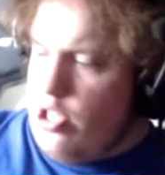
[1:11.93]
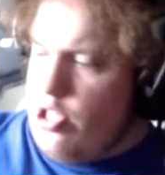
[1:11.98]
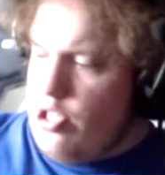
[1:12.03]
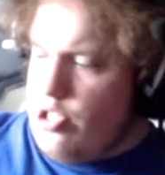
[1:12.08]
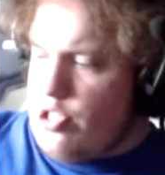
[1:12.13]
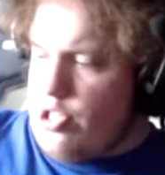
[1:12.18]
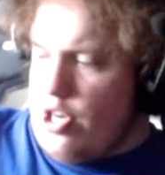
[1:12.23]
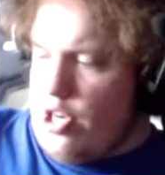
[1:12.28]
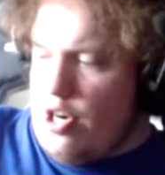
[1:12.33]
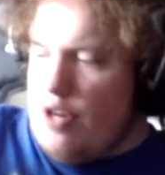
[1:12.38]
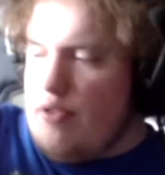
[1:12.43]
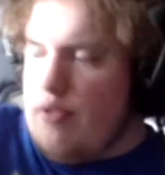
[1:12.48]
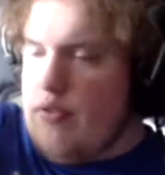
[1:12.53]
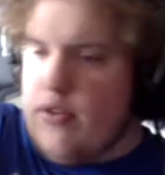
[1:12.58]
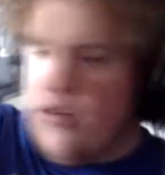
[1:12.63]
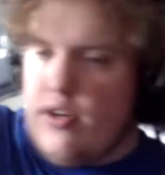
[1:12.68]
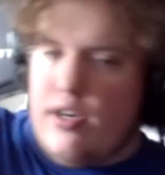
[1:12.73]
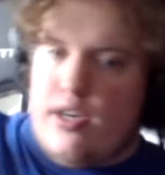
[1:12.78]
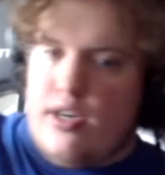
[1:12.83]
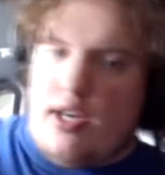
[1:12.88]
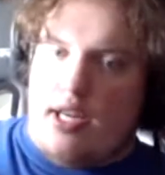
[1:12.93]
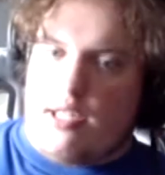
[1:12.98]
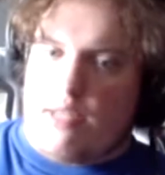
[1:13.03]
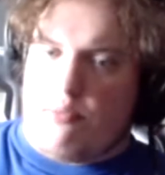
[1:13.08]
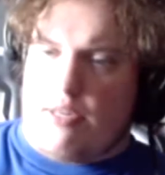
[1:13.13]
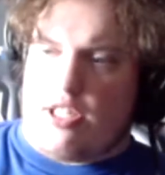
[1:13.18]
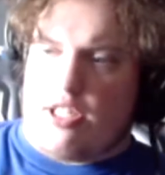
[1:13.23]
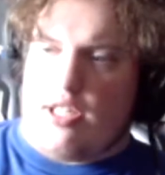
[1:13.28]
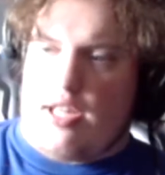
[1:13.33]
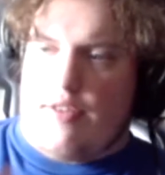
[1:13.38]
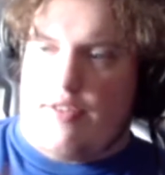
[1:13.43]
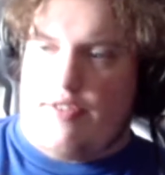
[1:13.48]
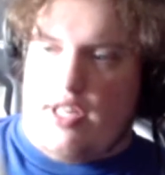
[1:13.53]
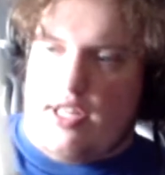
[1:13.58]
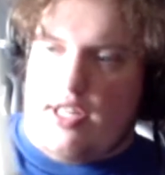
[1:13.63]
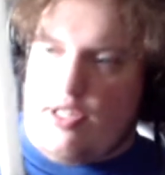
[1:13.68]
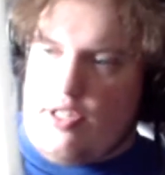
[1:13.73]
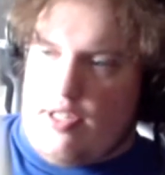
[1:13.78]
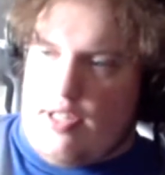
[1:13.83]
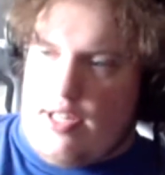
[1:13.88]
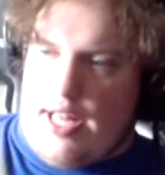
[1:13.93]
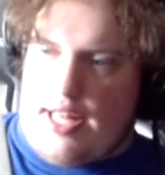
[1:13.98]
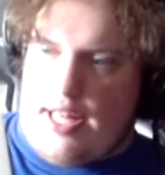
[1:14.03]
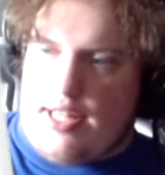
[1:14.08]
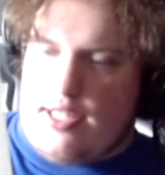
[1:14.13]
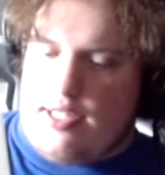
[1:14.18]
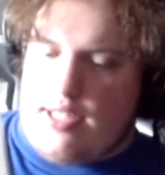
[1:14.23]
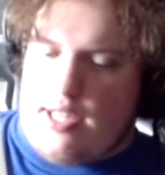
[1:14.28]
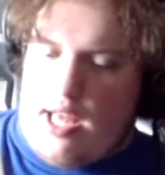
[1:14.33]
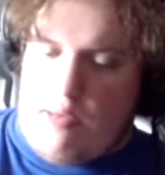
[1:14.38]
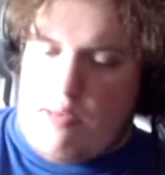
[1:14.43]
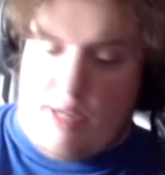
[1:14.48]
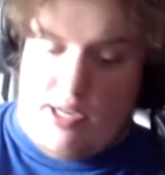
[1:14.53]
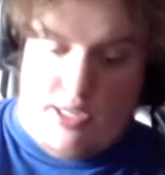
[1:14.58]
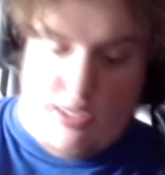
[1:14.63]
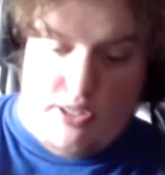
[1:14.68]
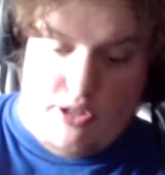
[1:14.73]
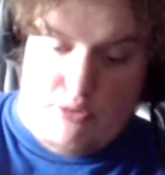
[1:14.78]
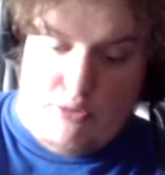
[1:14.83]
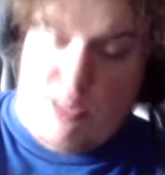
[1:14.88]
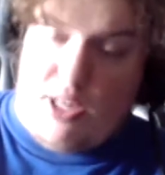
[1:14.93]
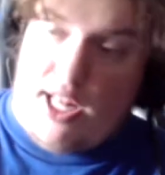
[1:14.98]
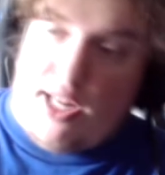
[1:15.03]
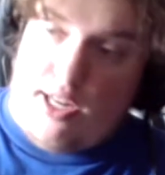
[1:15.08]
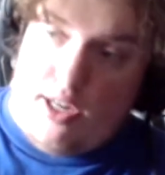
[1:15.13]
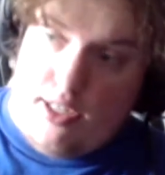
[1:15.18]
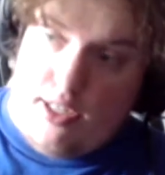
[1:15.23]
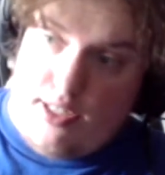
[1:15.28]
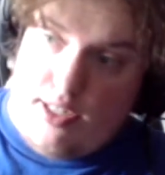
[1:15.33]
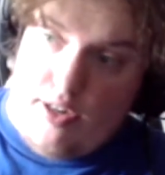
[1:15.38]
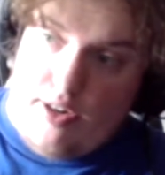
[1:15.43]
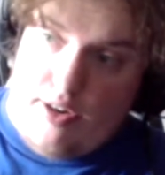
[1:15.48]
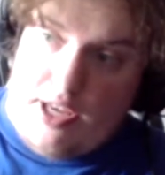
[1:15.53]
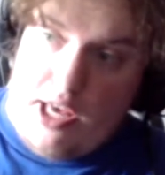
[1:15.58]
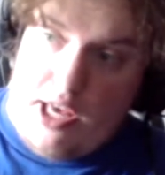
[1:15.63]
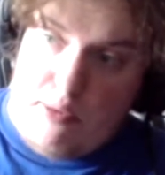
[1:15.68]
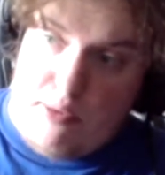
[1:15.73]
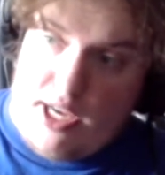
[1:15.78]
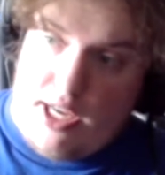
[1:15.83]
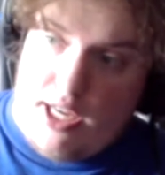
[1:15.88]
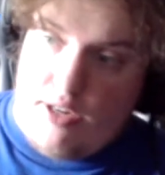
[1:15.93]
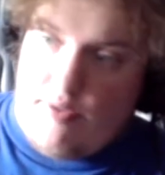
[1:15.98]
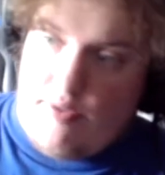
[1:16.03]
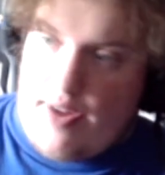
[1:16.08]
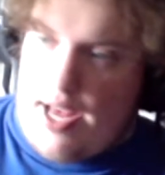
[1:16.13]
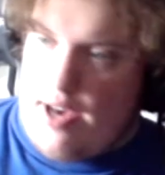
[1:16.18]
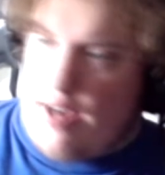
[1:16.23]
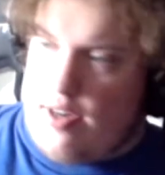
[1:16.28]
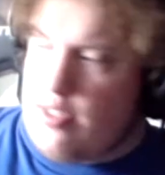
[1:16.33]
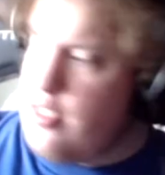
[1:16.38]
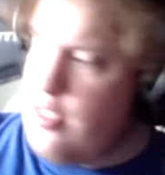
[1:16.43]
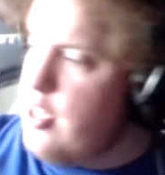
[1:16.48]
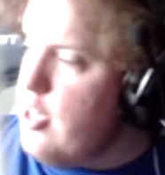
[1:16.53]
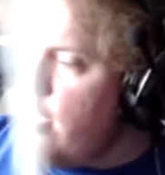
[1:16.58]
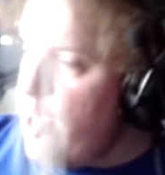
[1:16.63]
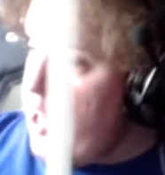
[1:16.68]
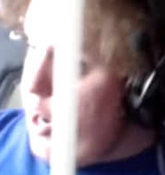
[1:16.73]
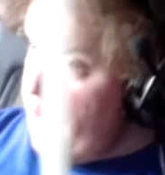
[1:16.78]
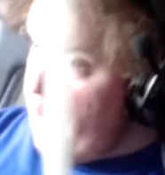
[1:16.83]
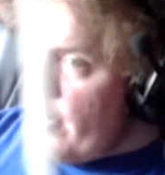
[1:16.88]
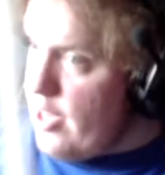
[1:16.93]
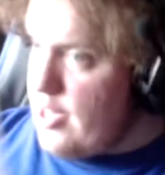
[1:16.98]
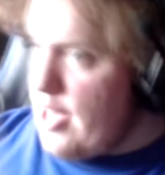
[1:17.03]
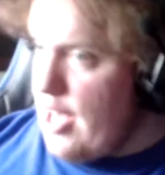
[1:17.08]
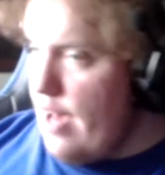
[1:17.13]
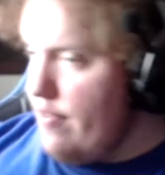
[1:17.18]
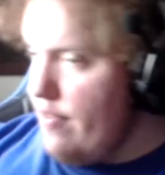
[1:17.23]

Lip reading: So, as much as I really do like this saber and do plan on still keeping it around, I wanted to have